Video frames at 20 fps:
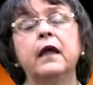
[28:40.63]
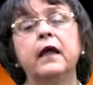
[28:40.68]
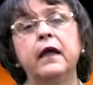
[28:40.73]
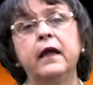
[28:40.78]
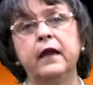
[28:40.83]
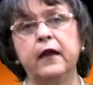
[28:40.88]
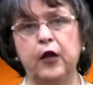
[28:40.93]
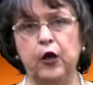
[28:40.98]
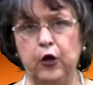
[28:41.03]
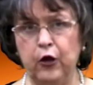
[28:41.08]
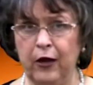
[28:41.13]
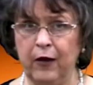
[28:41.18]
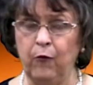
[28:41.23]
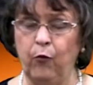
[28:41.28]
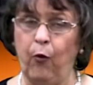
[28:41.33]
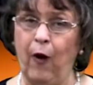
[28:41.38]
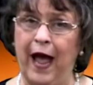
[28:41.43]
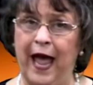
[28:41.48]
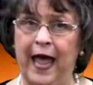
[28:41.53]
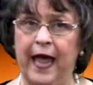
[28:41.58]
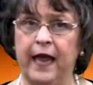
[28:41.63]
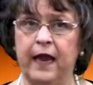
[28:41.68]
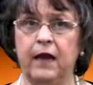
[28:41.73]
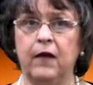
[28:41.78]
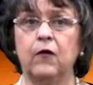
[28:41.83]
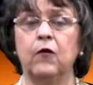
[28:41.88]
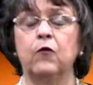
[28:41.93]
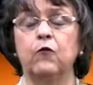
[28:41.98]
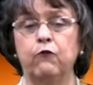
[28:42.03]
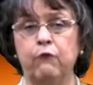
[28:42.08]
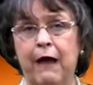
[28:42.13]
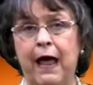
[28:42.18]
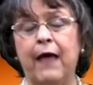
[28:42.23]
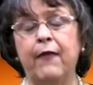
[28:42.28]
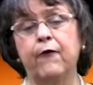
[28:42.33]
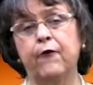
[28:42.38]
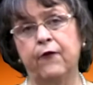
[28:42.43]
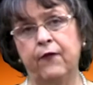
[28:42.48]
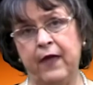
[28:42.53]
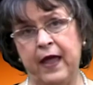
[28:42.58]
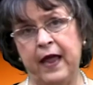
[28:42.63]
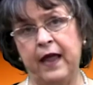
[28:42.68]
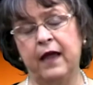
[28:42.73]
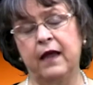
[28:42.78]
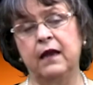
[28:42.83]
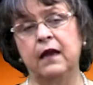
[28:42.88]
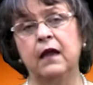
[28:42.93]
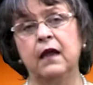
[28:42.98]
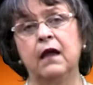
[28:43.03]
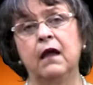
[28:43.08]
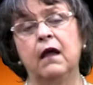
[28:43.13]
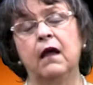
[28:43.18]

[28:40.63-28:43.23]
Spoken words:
in a good way rather than,